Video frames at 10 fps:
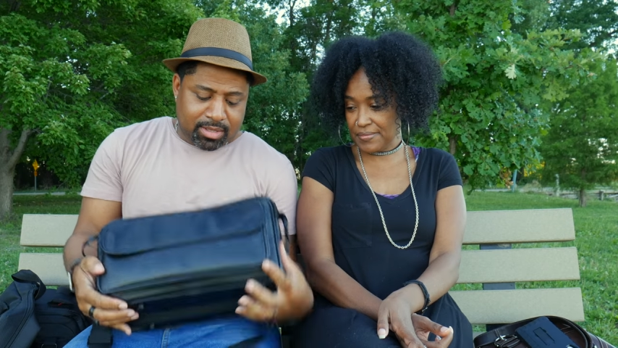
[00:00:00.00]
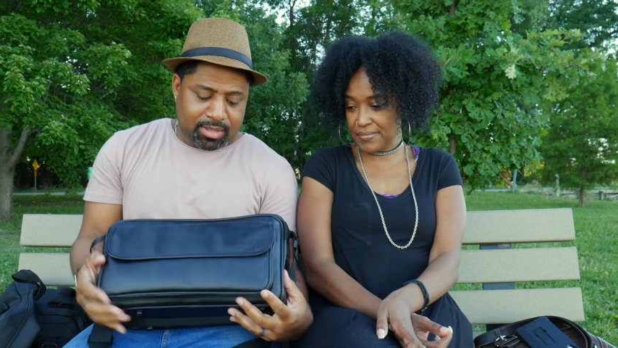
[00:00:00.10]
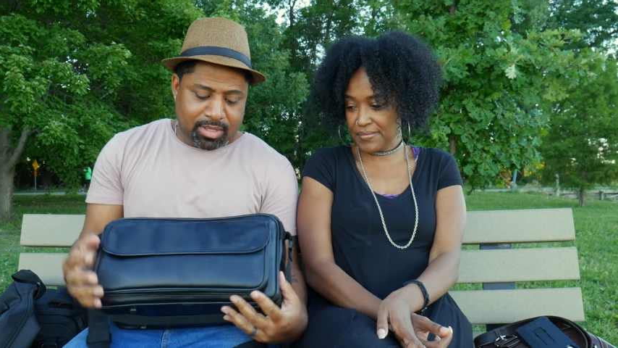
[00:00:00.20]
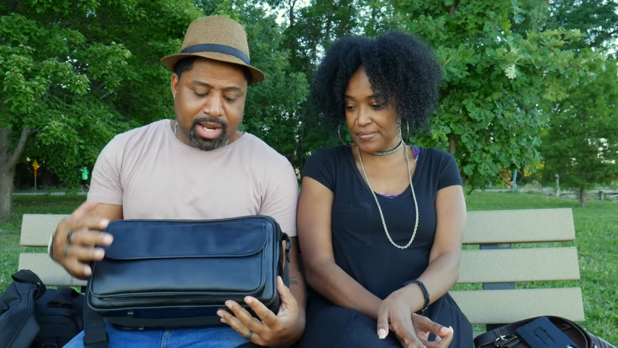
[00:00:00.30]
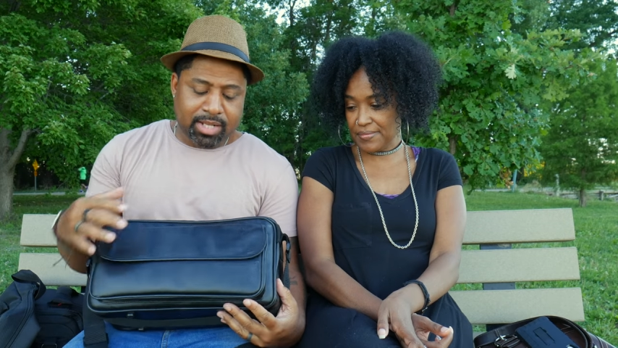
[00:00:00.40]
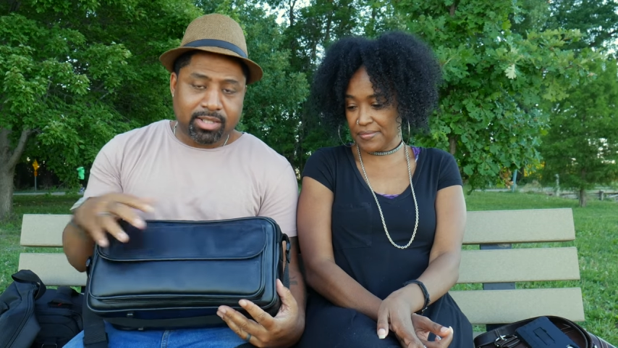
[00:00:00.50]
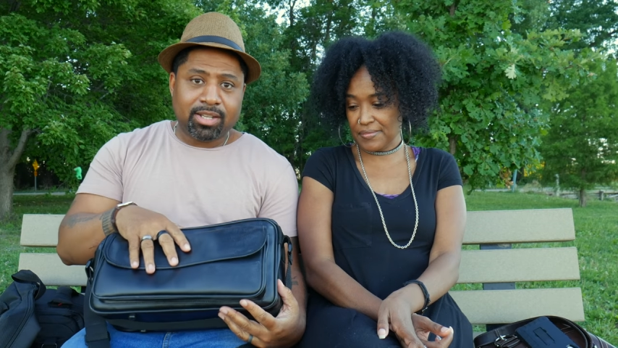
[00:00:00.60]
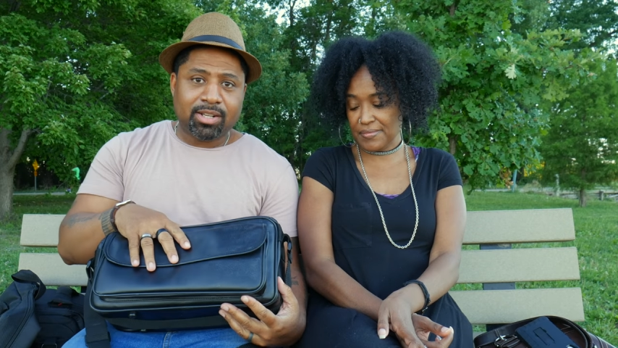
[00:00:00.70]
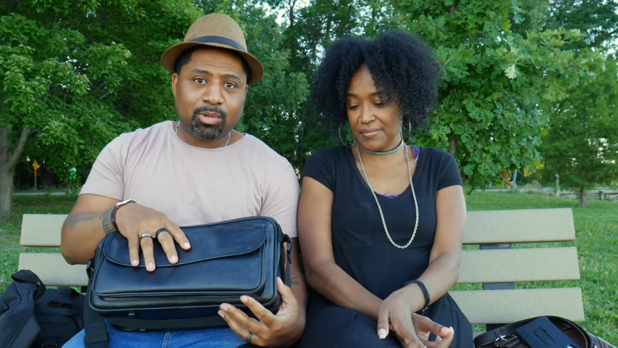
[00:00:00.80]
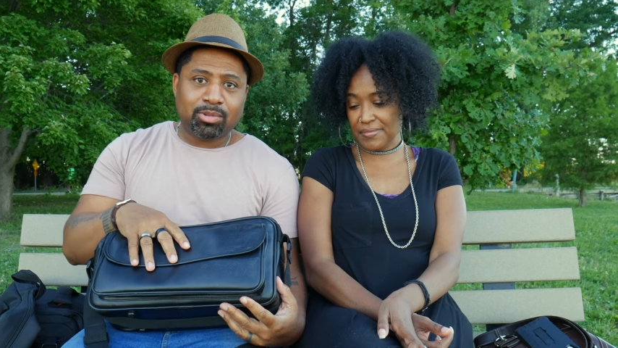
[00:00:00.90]
Speaker 1: the
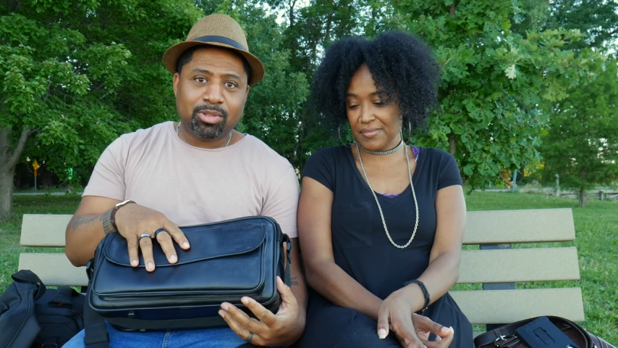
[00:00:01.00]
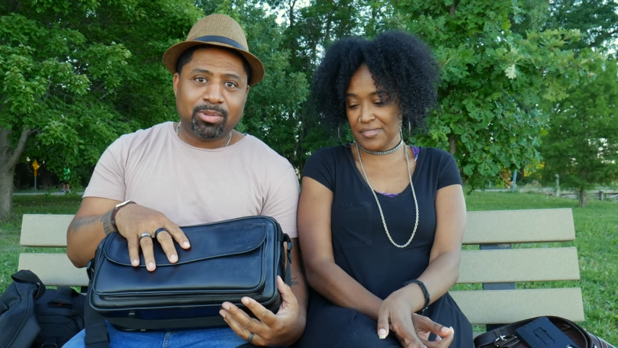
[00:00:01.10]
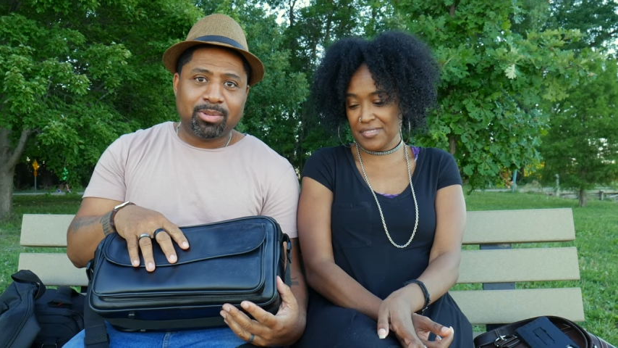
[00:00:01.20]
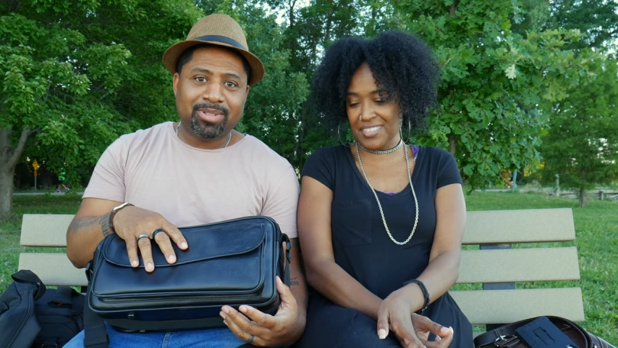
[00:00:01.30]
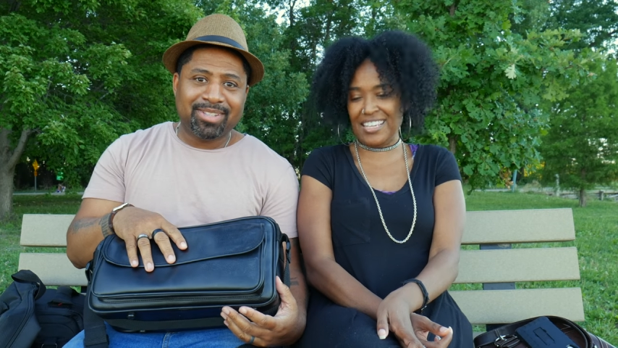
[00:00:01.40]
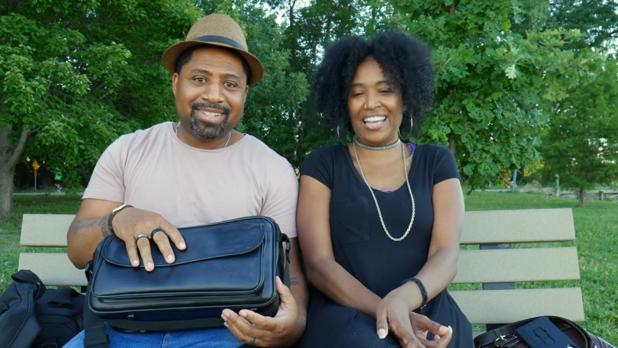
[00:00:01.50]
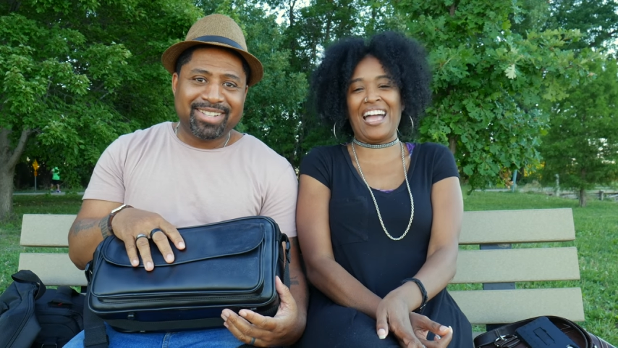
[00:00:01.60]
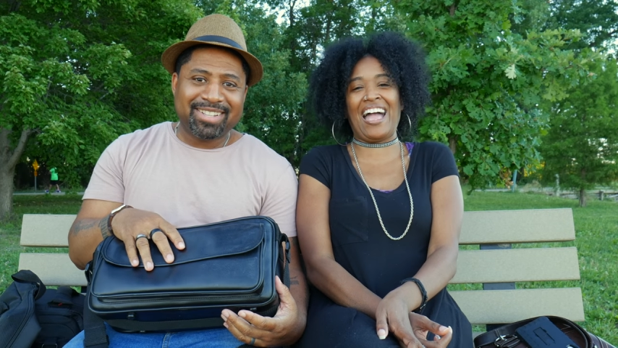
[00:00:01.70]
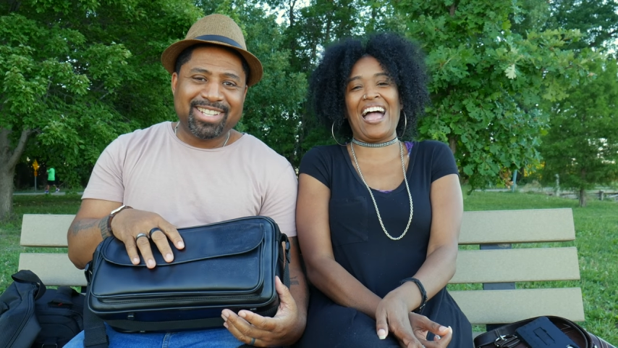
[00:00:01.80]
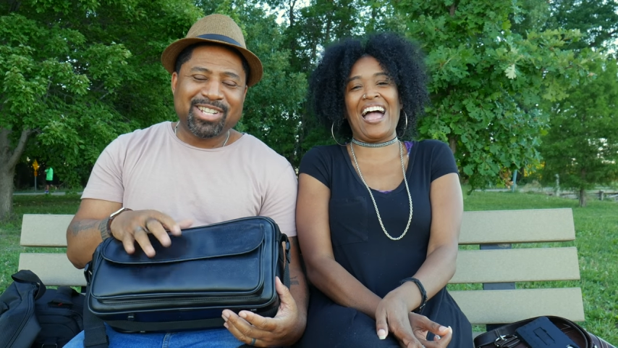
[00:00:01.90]
1902
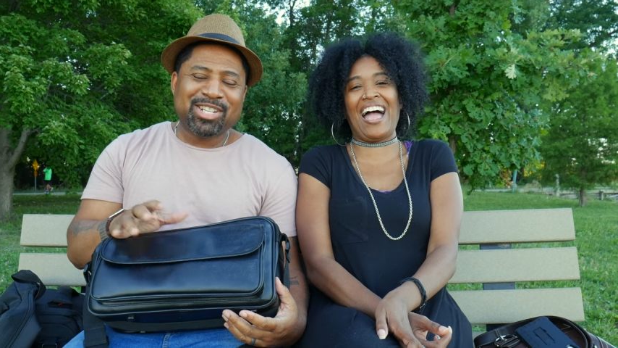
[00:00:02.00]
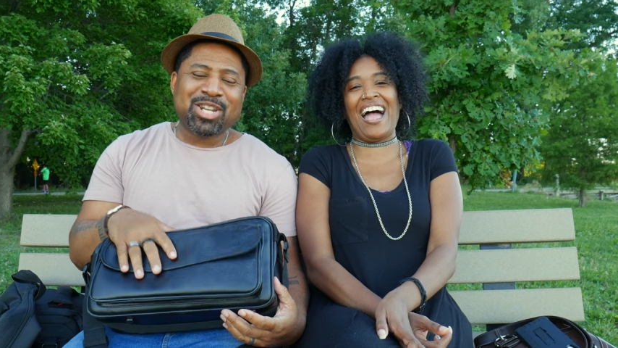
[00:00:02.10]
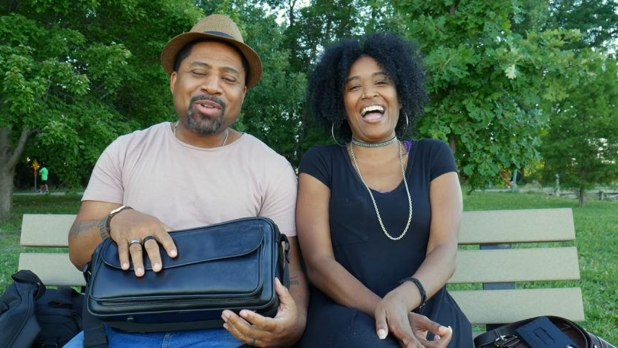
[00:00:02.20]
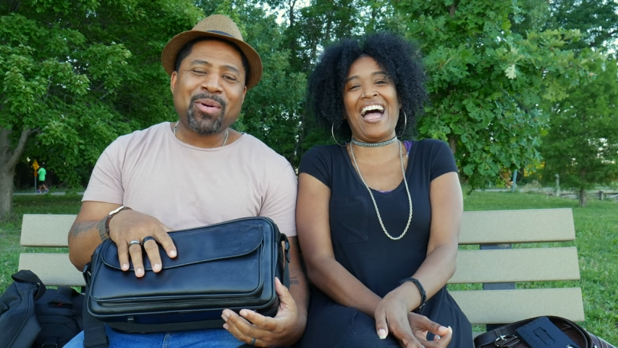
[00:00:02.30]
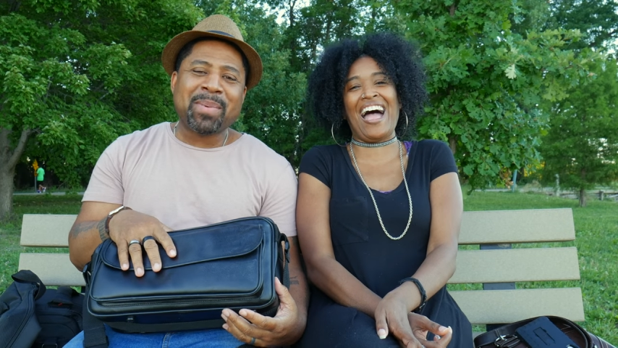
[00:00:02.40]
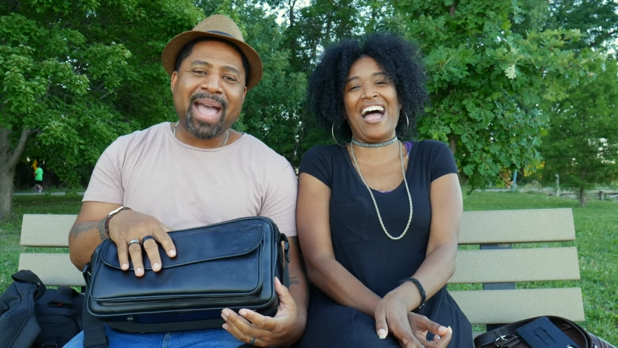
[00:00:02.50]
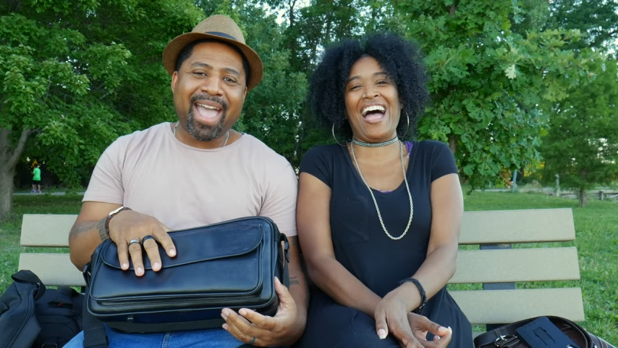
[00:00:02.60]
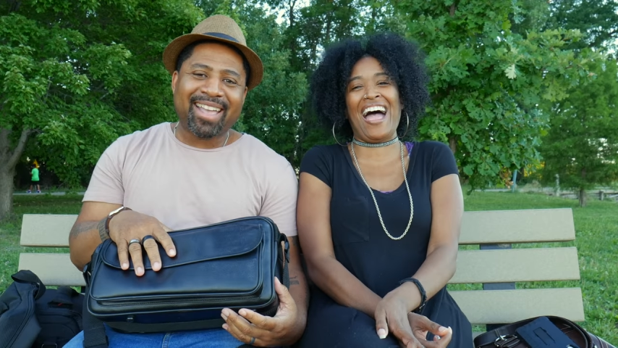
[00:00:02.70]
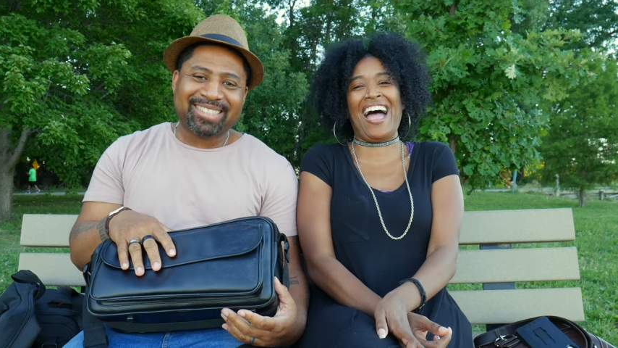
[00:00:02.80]
duffel bag.